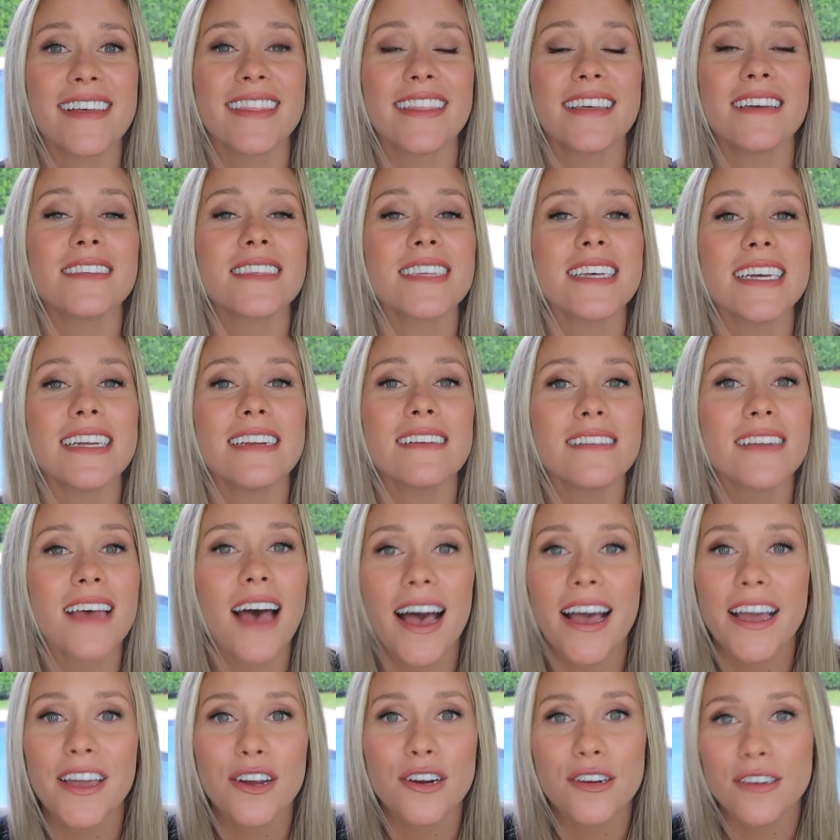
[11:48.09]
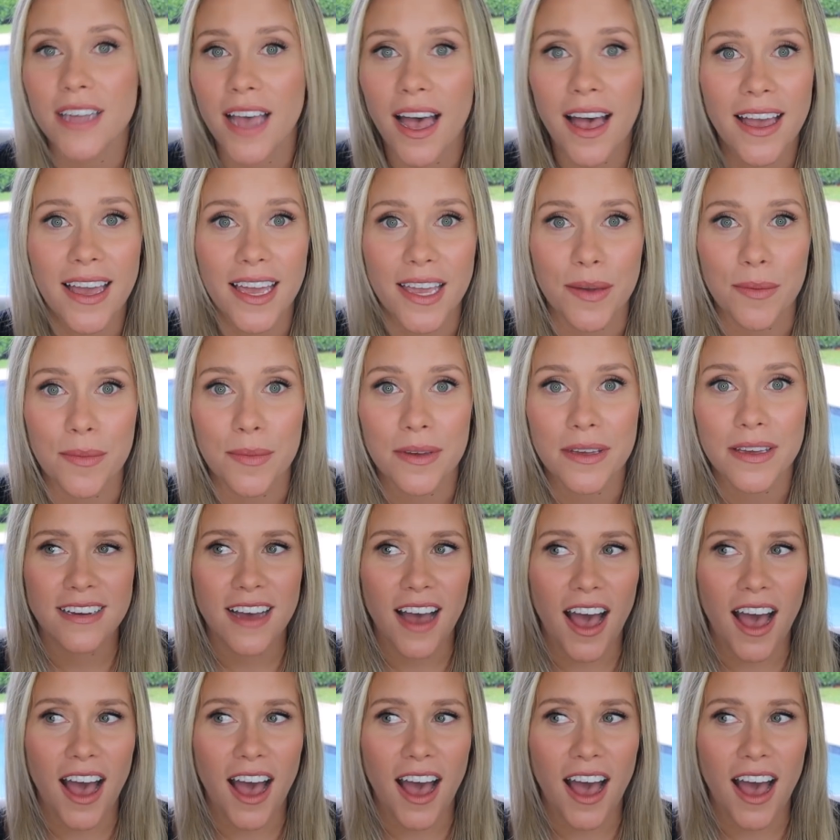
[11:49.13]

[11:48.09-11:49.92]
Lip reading: this entire time.